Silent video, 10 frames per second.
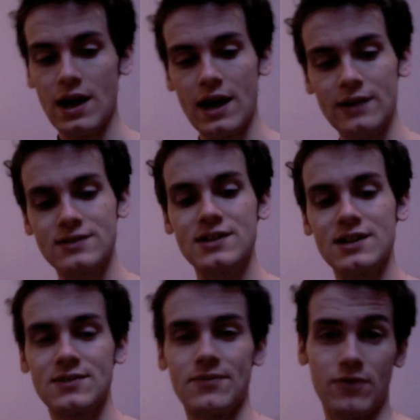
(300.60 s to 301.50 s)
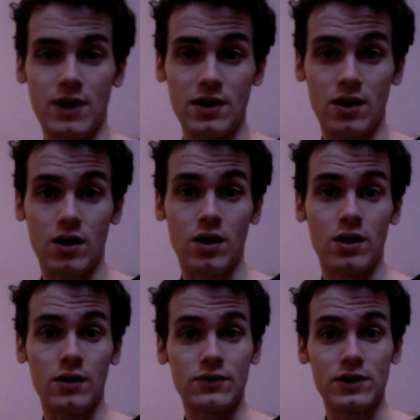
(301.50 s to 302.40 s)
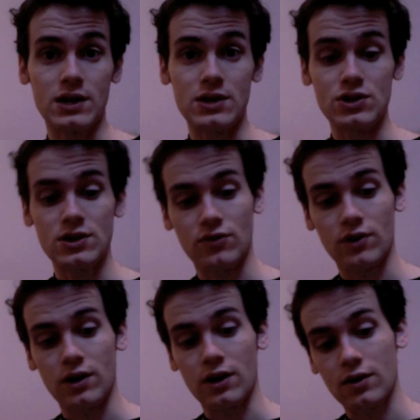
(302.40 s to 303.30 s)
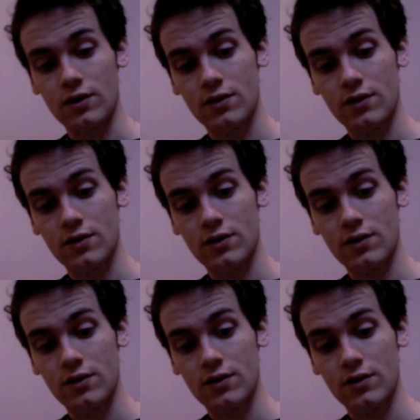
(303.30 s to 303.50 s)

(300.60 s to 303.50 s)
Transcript: and 6th fret on the G string.